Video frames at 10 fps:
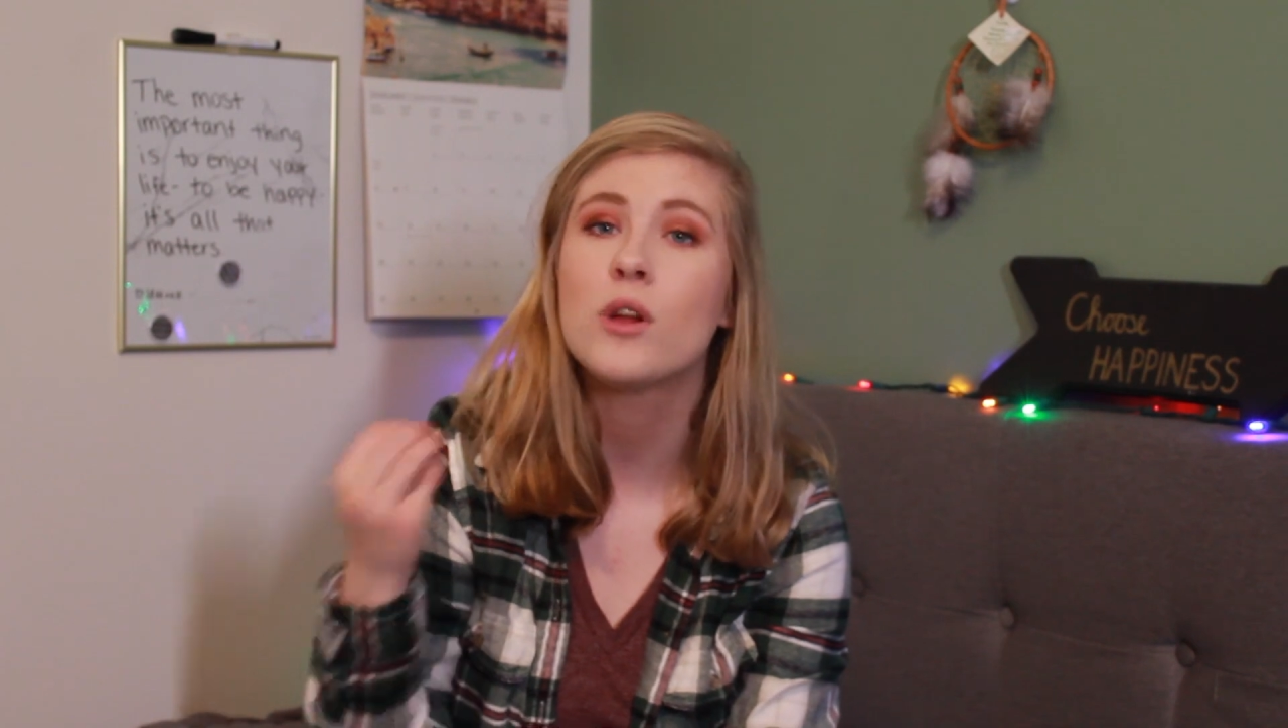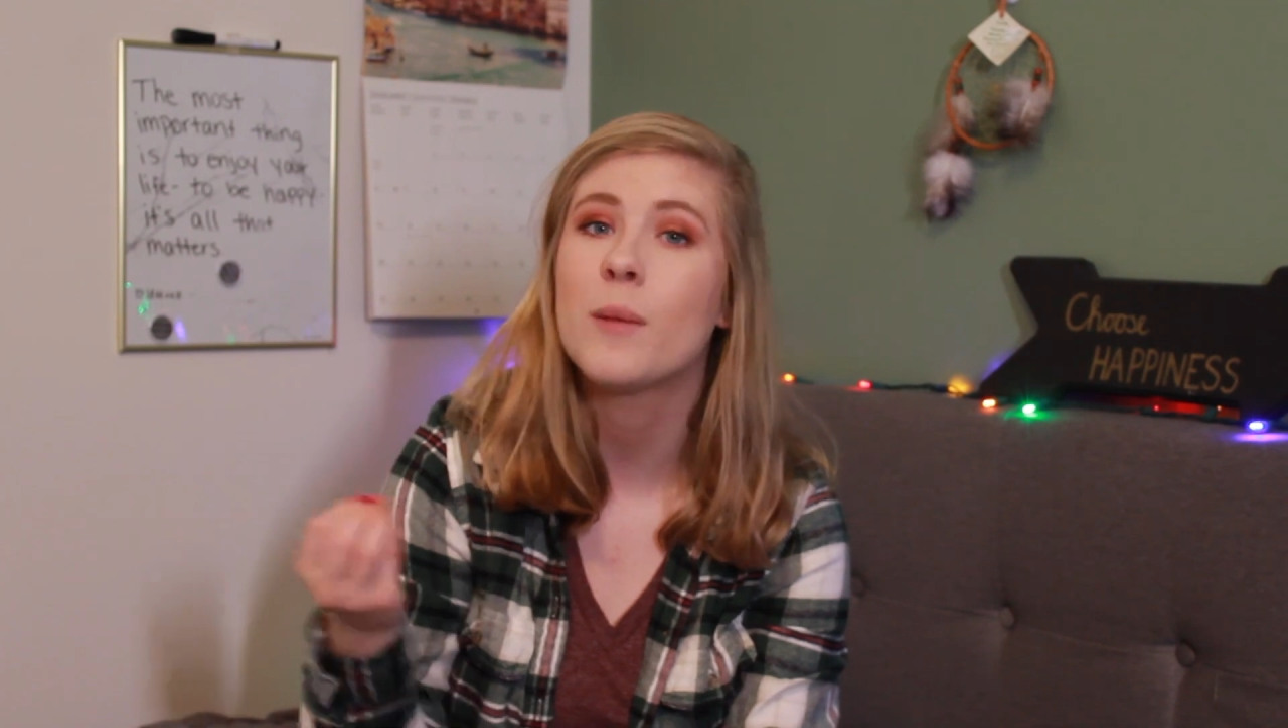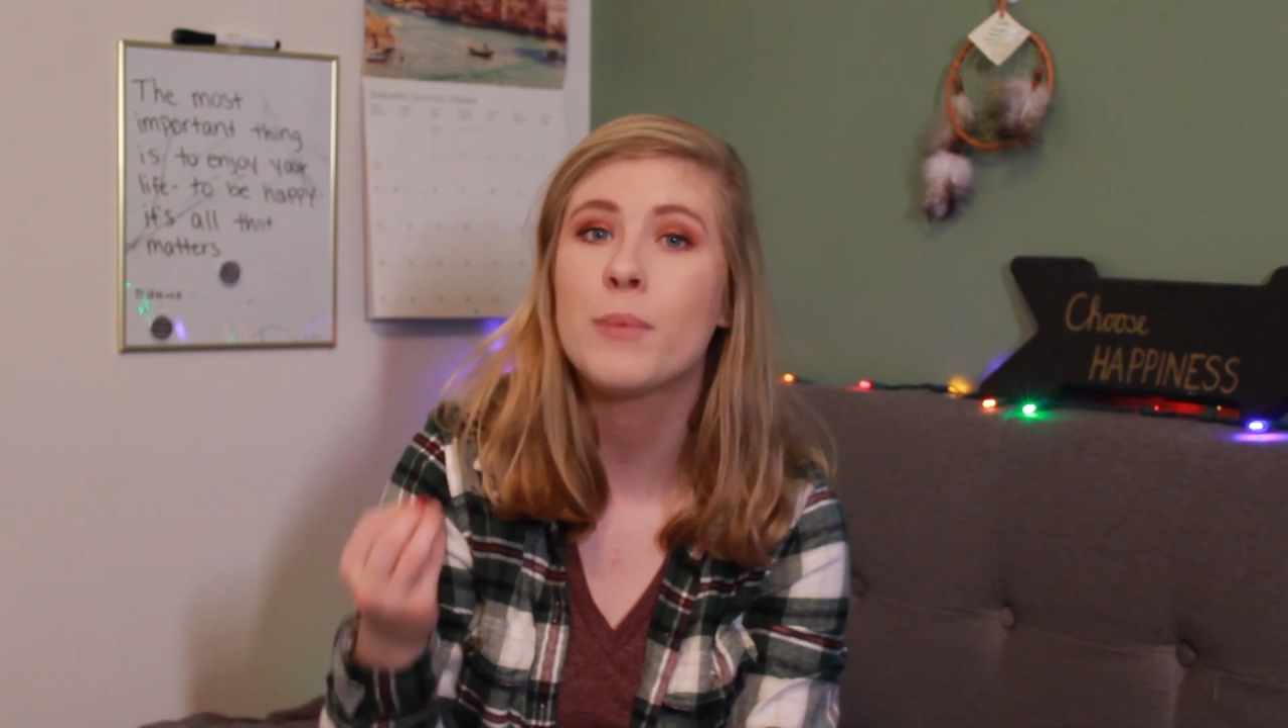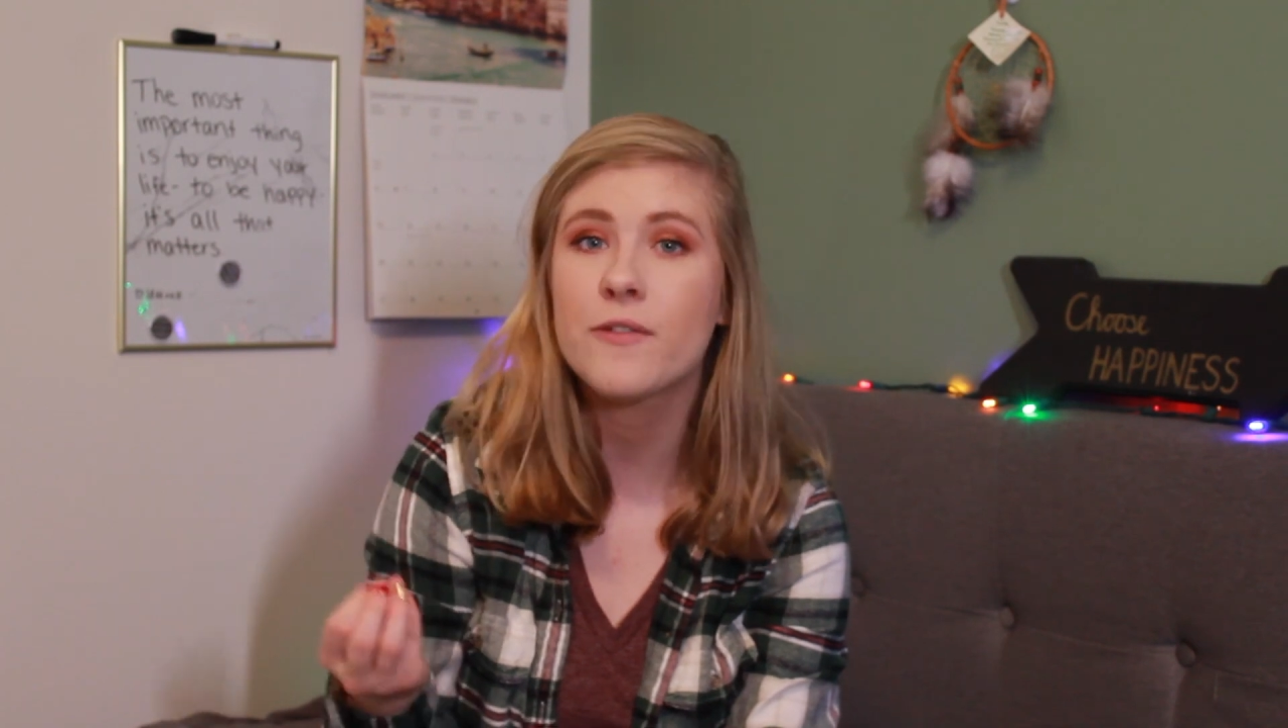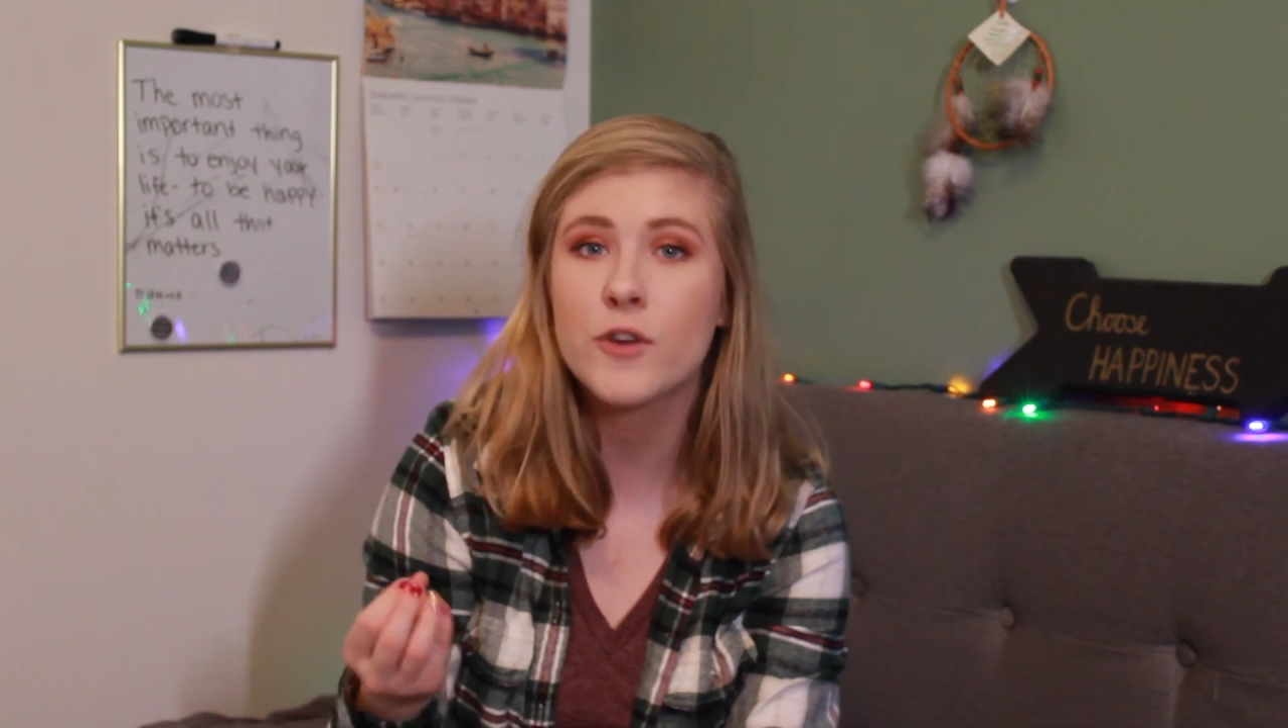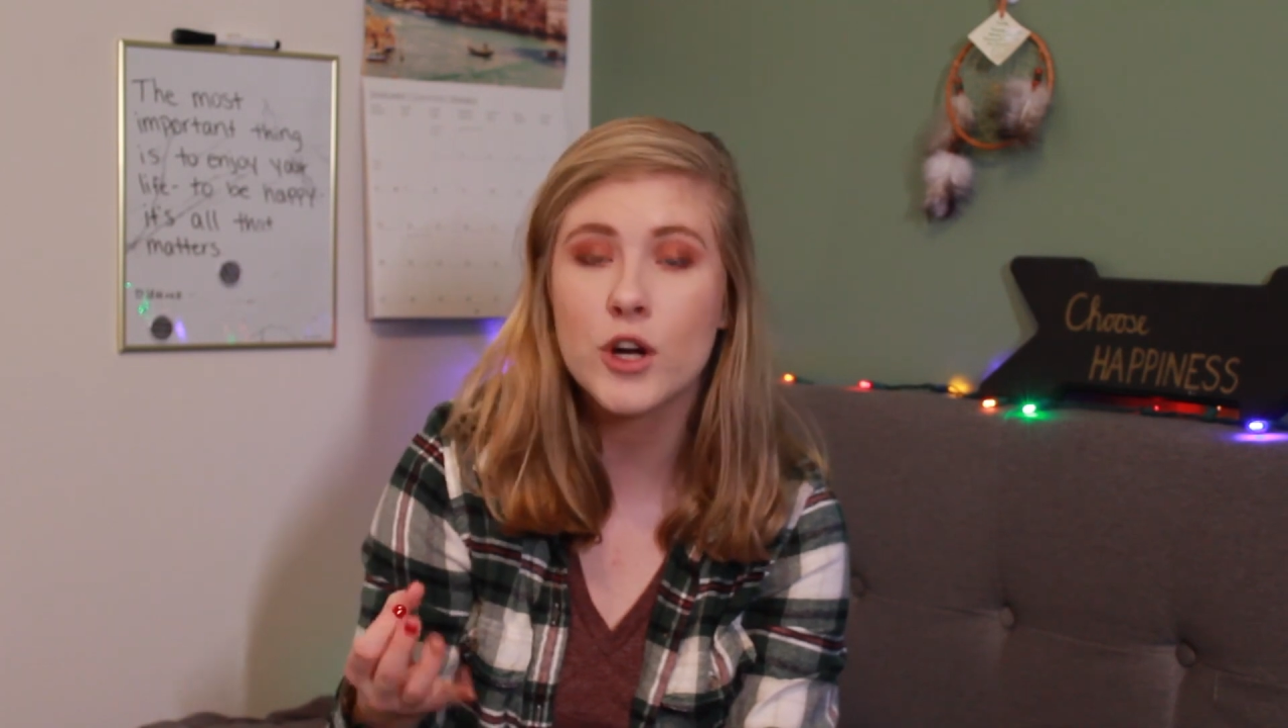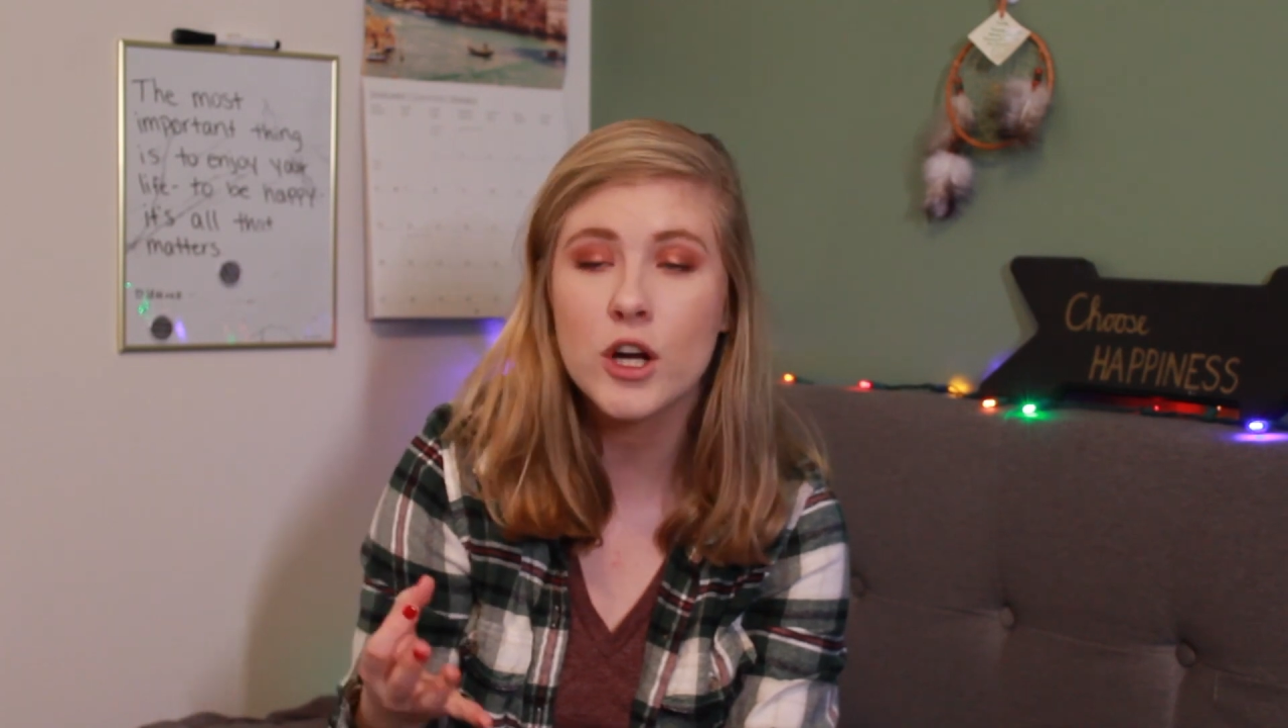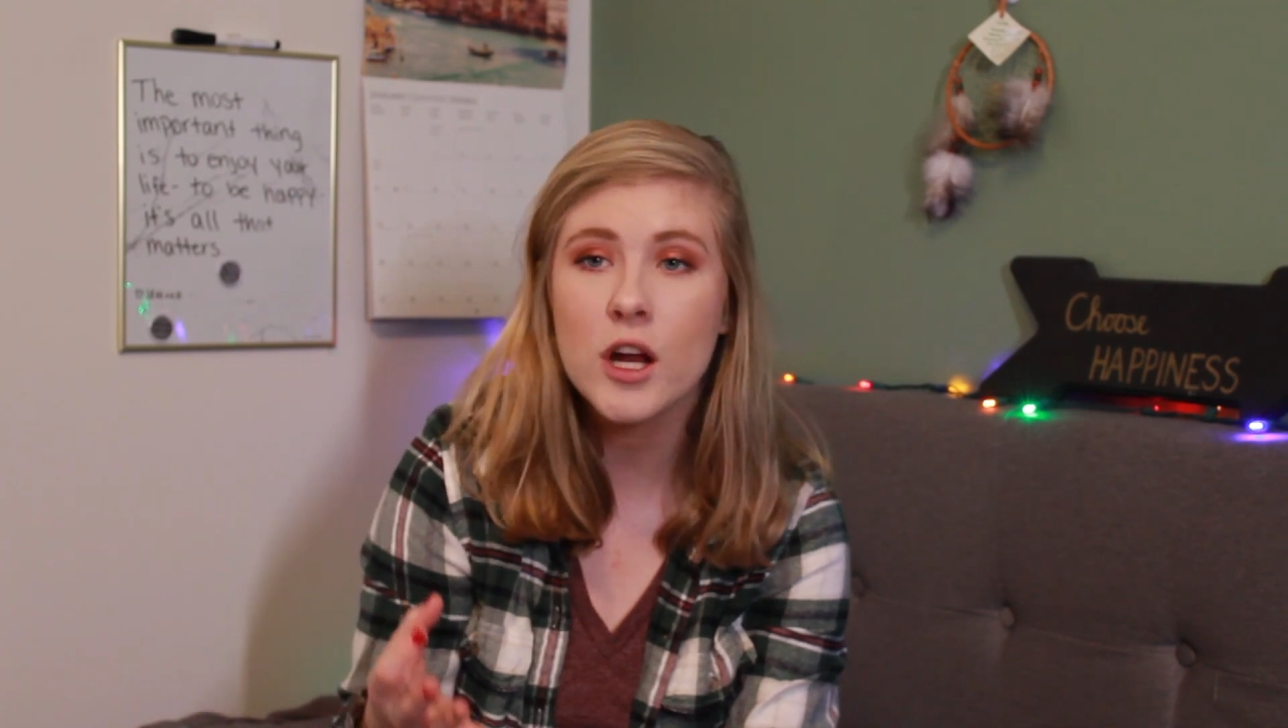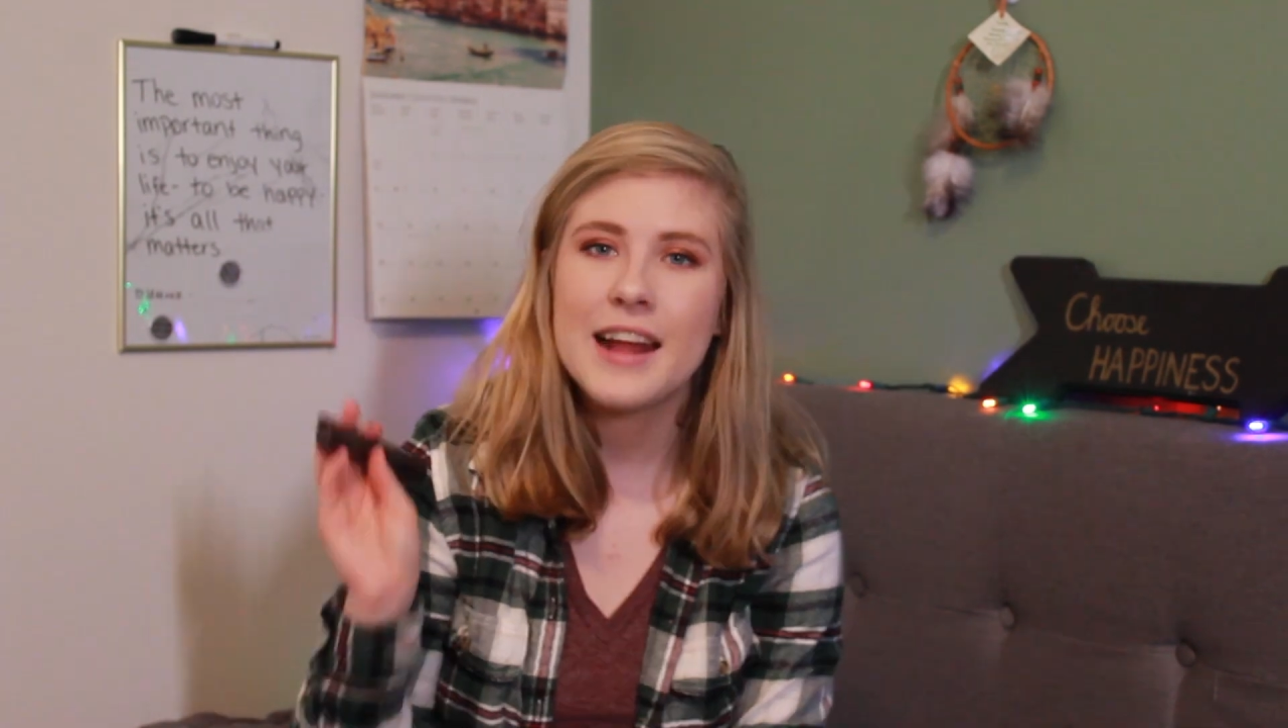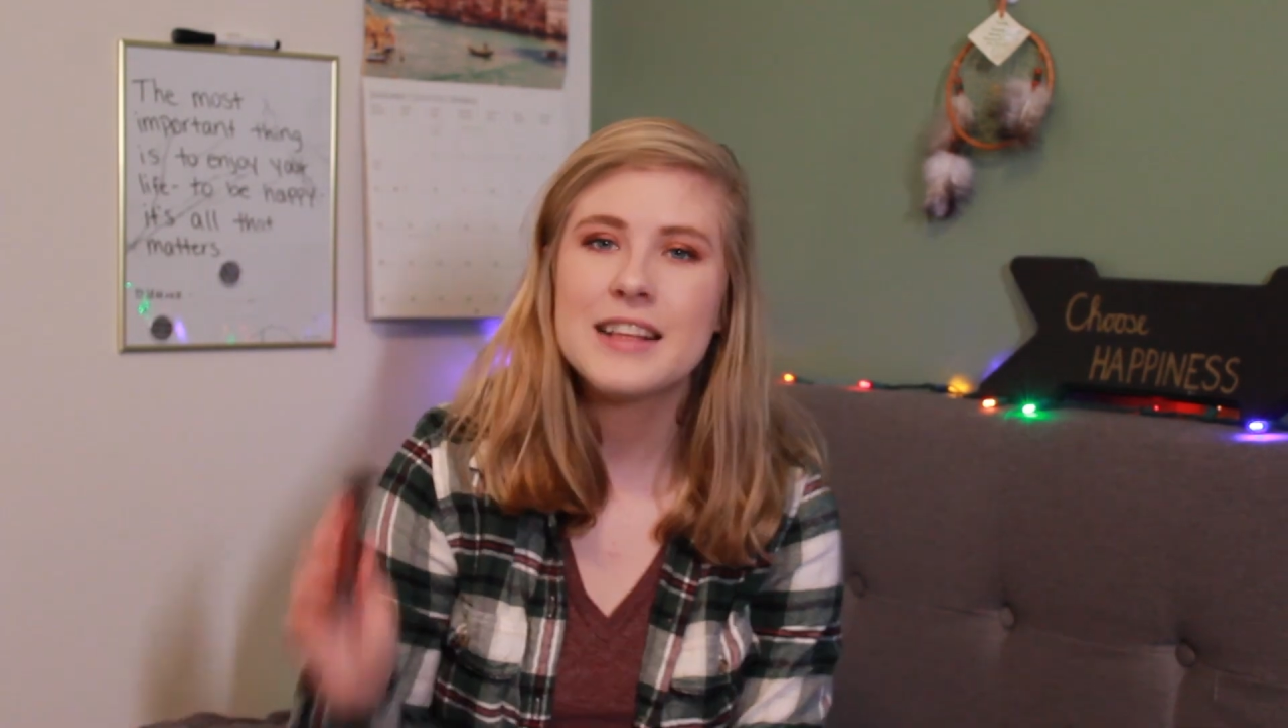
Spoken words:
clumpy for her.